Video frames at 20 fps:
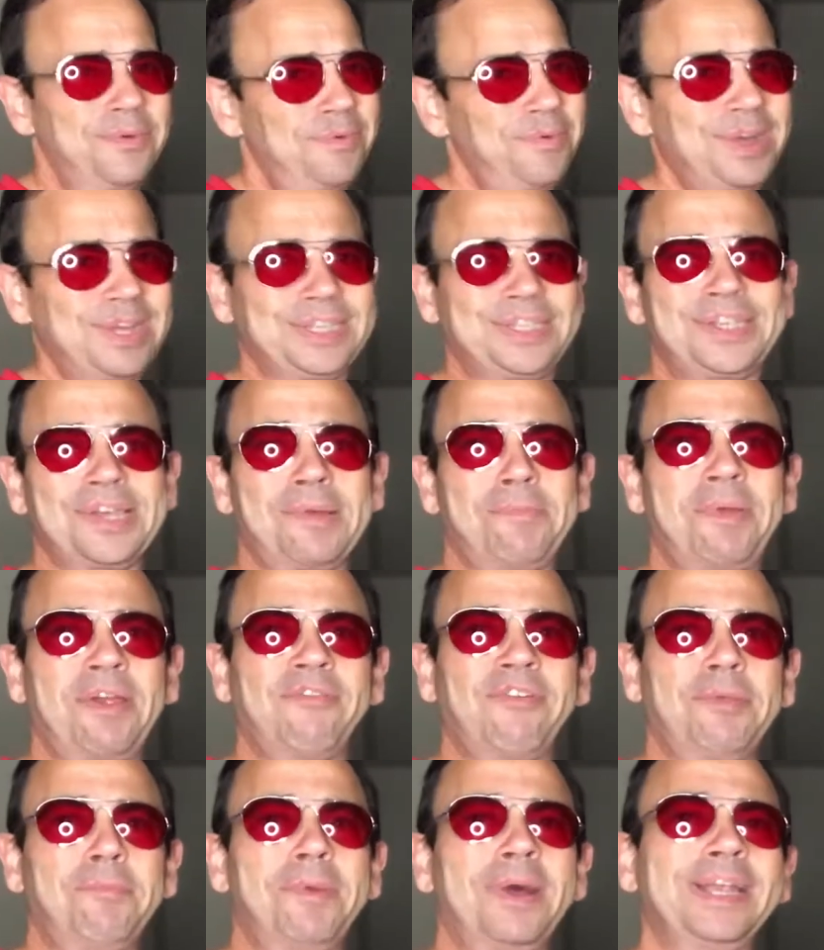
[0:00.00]
What's up,
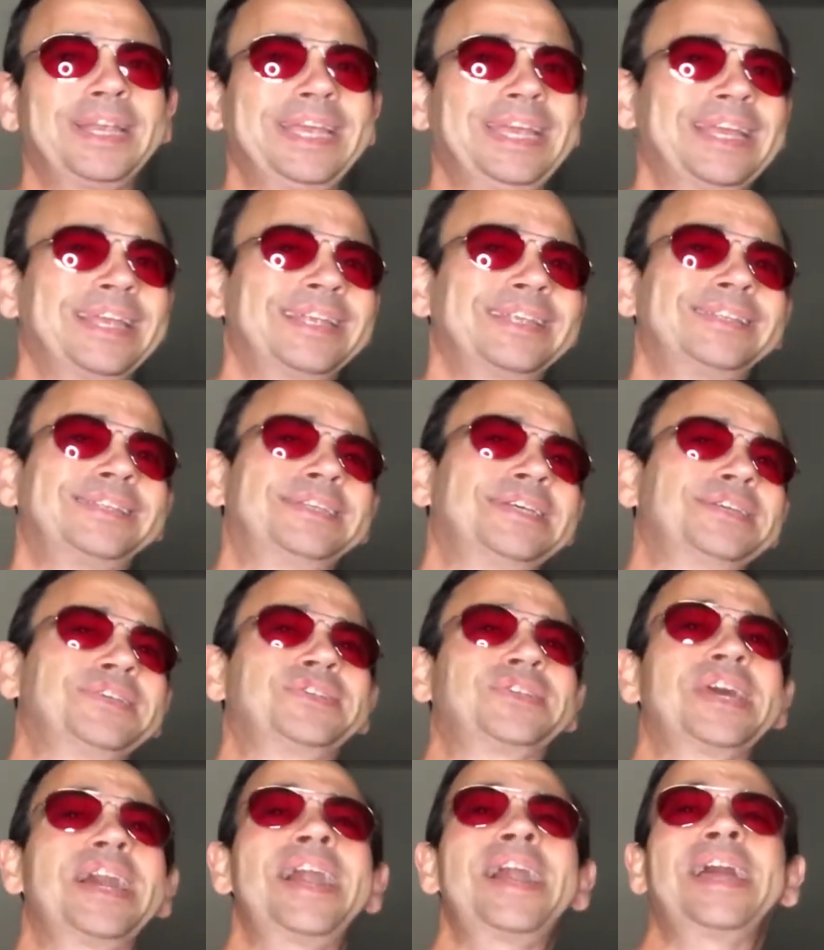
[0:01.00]
everybody?
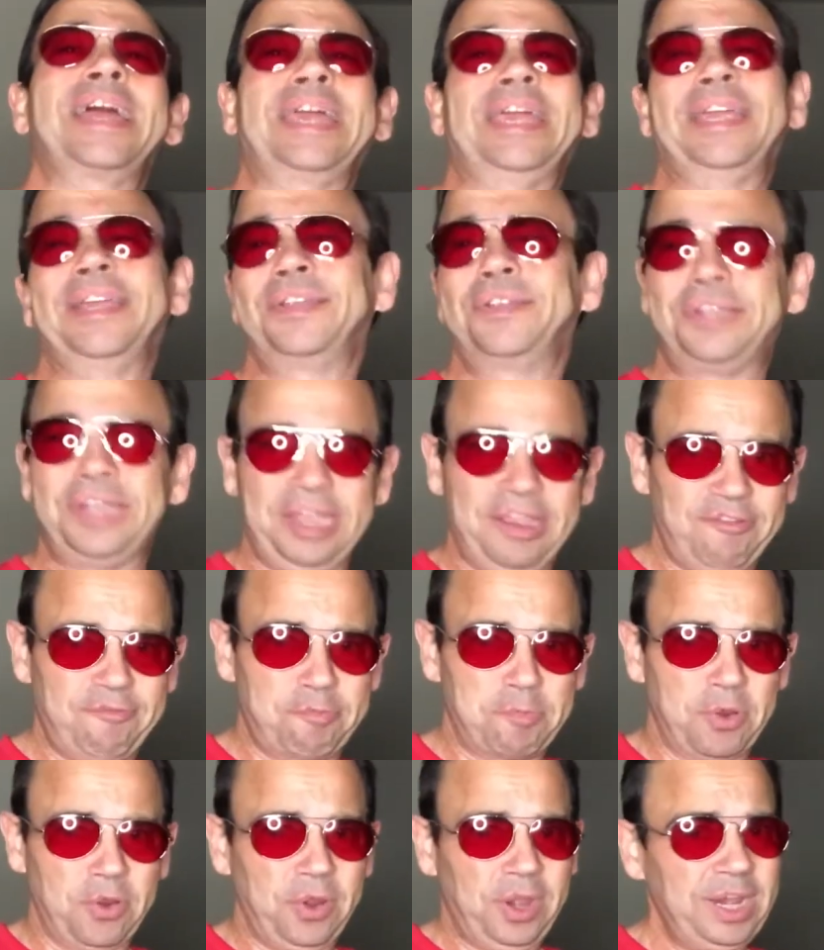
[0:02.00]
'Tis I, Dave
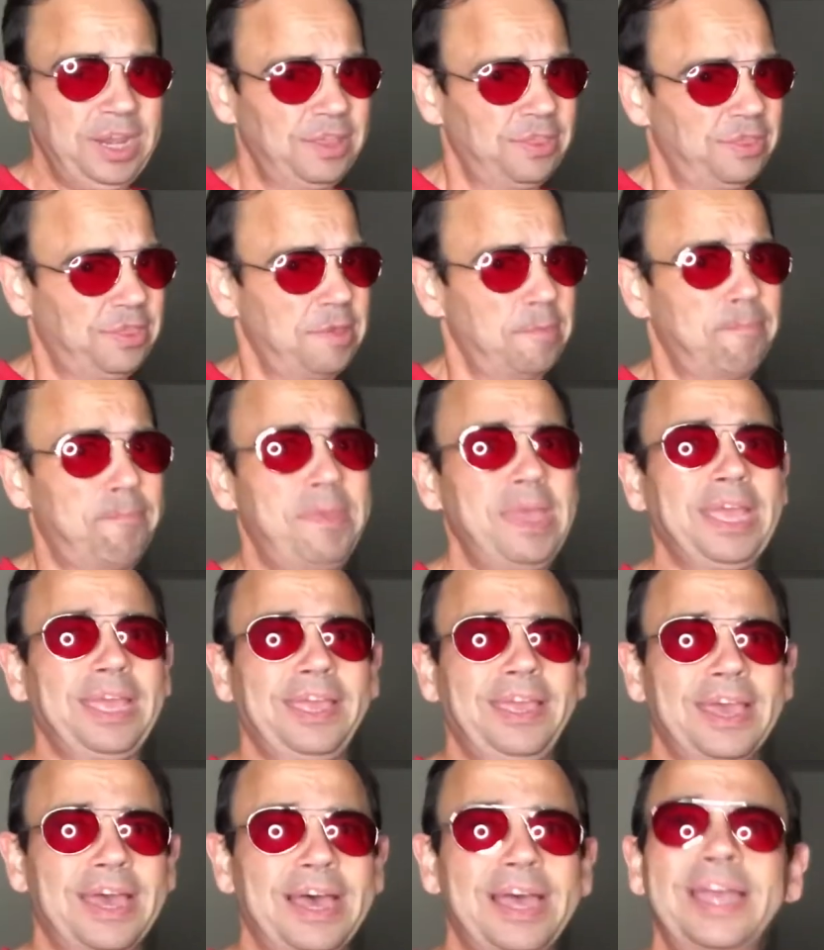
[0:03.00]
Murray, the
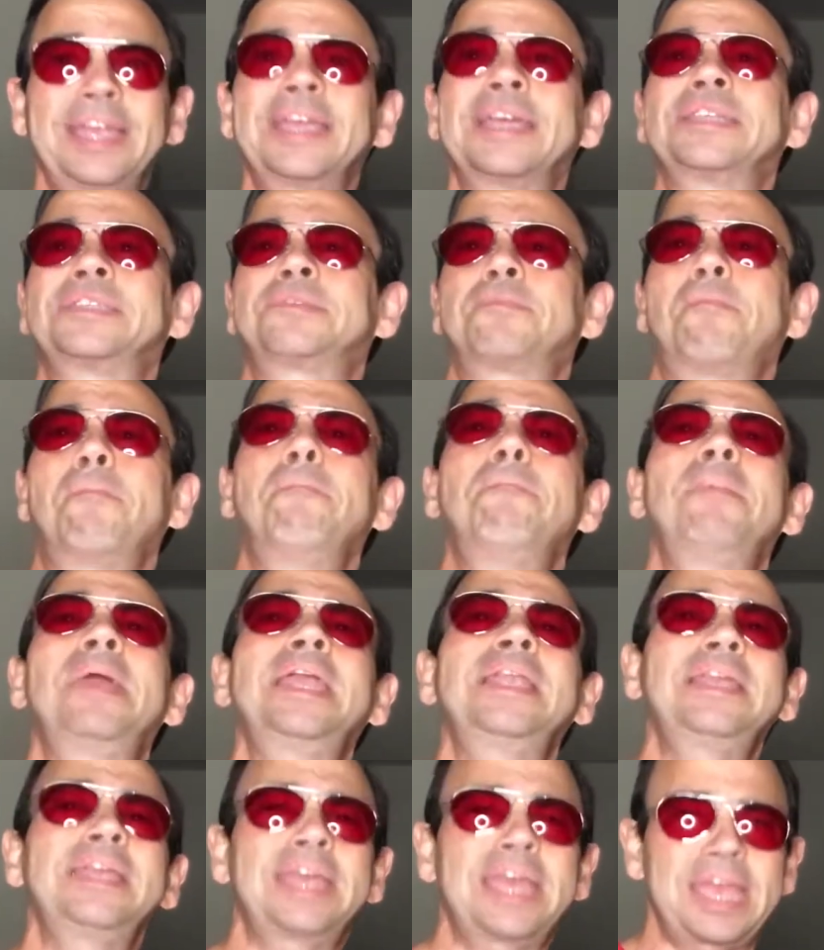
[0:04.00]
big guy at
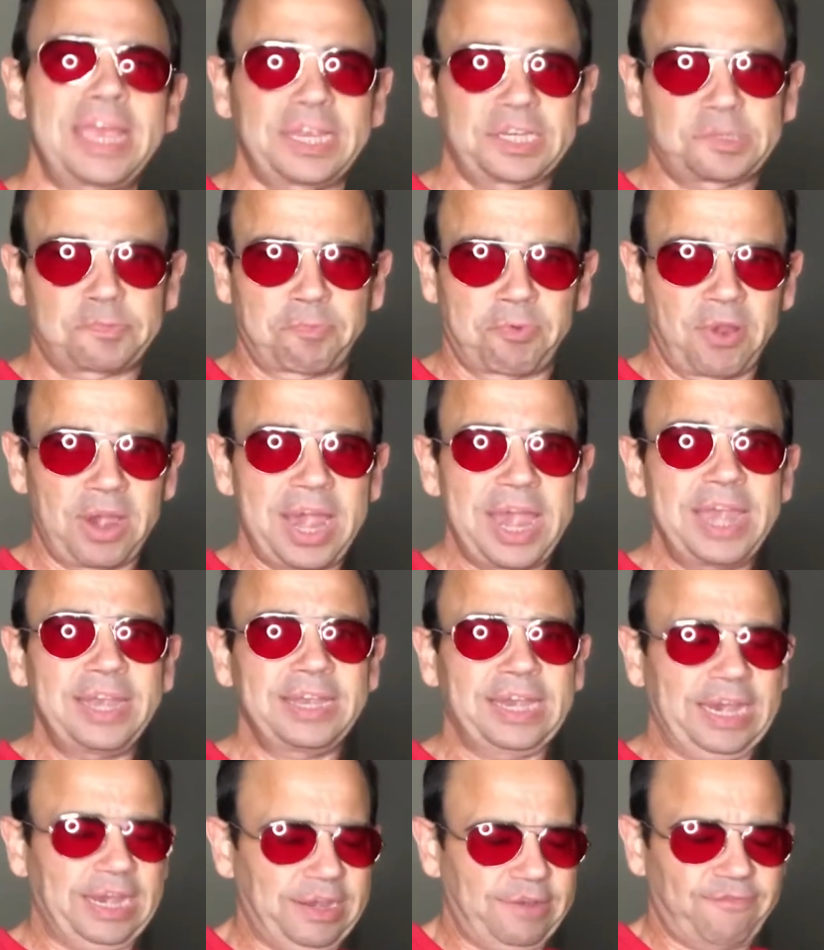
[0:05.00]
Mayniax
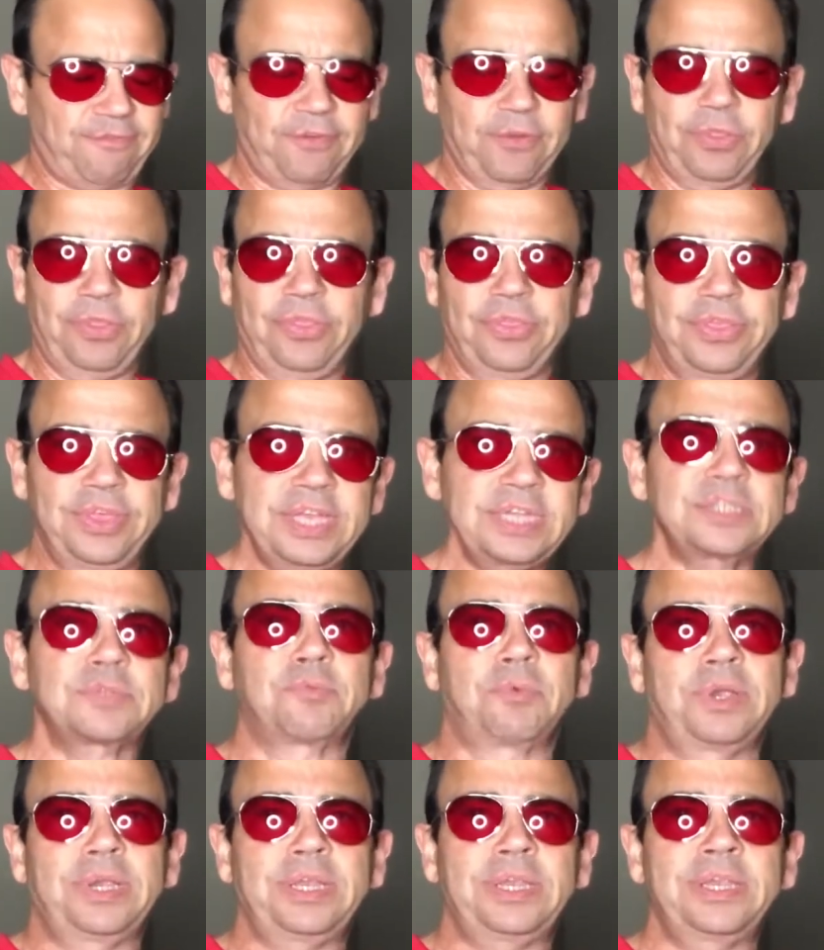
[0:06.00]
Branding, and for this
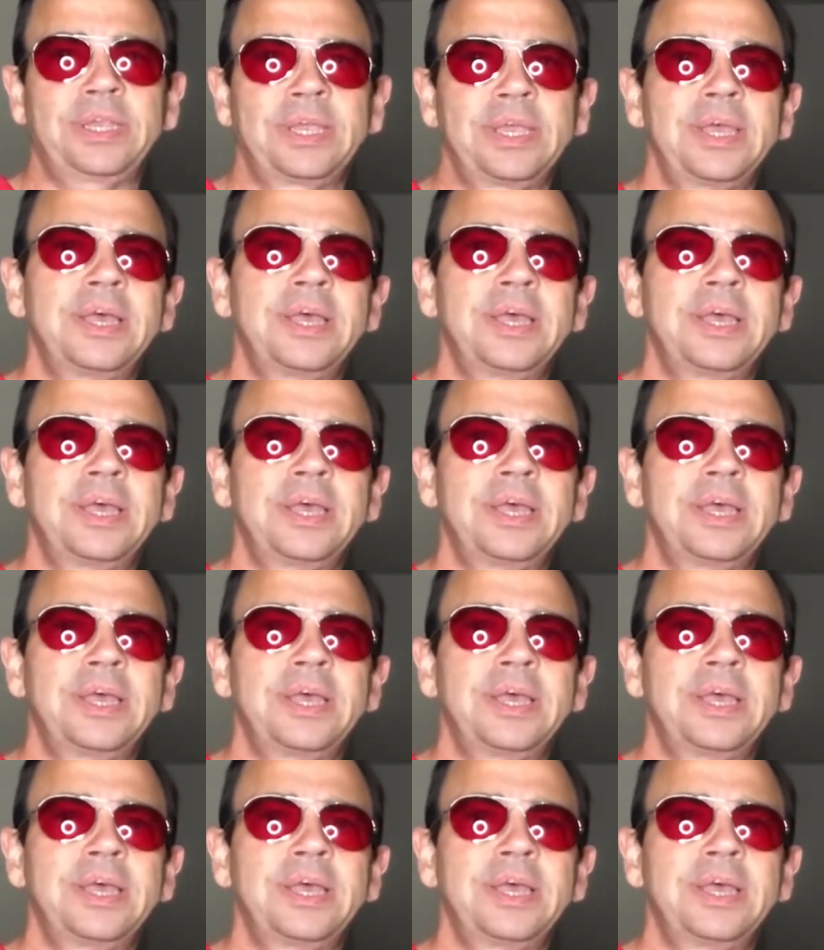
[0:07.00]
one,